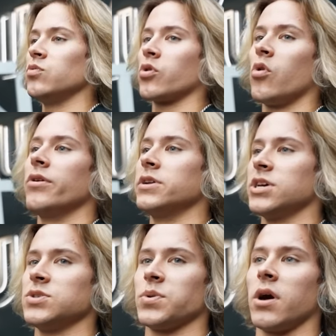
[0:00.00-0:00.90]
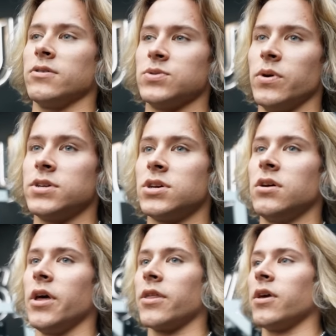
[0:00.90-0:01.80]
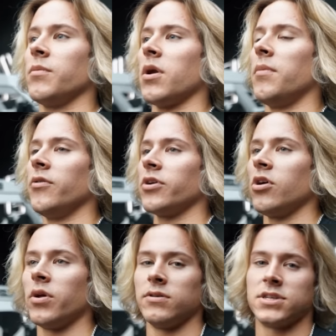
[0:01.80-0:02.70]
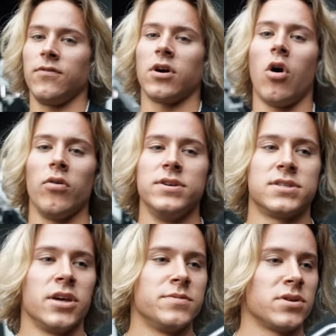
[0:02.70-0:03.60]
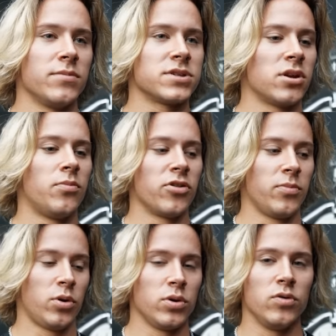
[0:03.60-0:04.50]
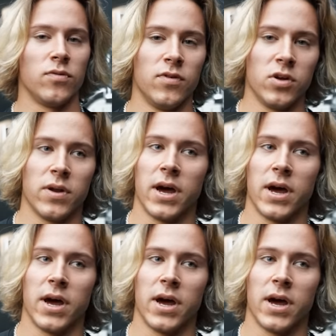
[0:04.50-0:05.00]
recorded a chest workout on Twitch, like I think about a month ago, and I was giving all these tips, so I'm just gonna put them into a YouTube video